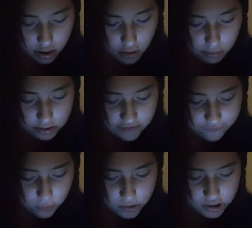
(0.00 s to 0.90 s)
was
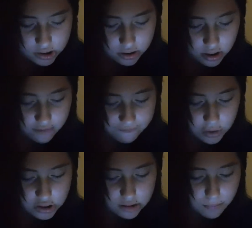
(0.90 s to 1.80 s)
the
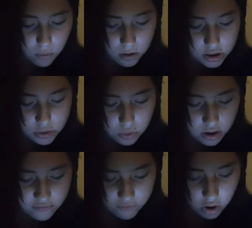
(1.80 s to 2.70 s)
first sport you were
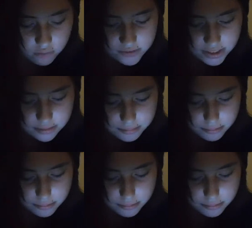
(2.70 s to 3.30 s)
involved in?